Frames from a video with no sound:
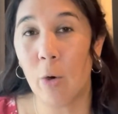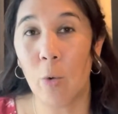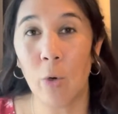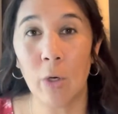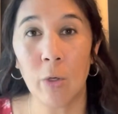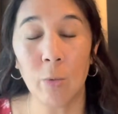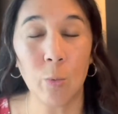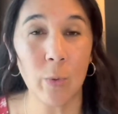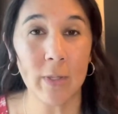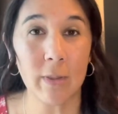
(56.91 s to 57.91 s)
or
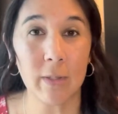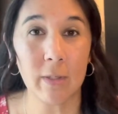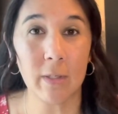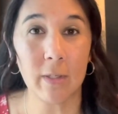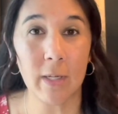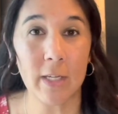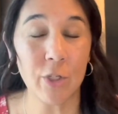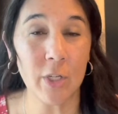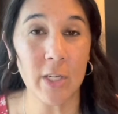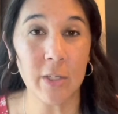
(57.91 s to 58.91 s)
with
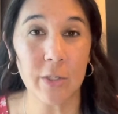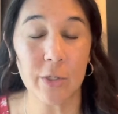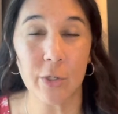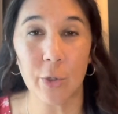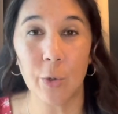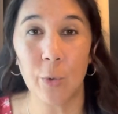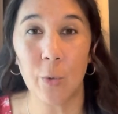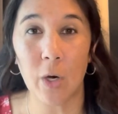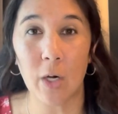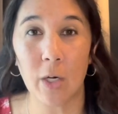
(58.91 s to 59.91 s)
engineers who
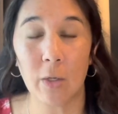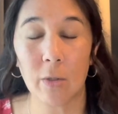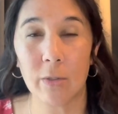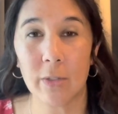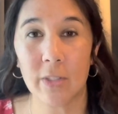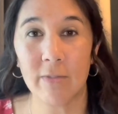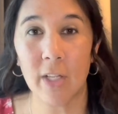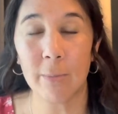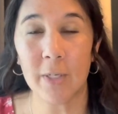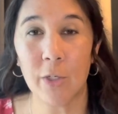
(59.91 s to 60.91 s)
are
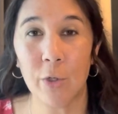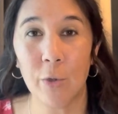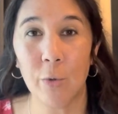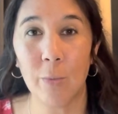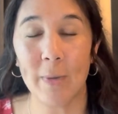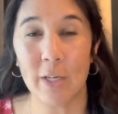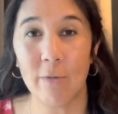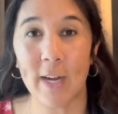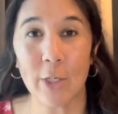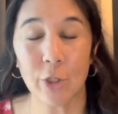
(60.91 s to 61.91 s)
developing new
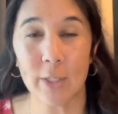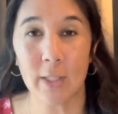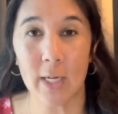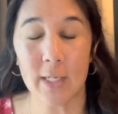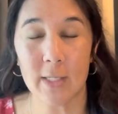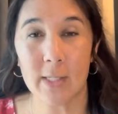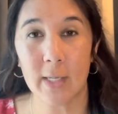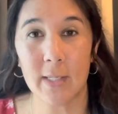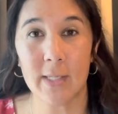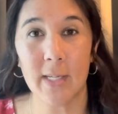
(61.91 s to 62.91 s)
manufacturing lines
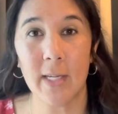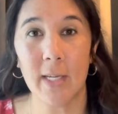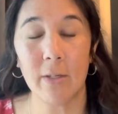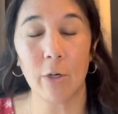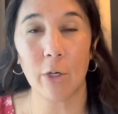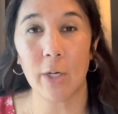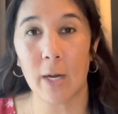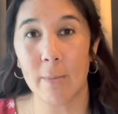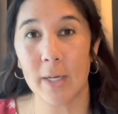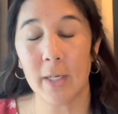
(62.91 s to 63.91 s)
and seeking ergonomic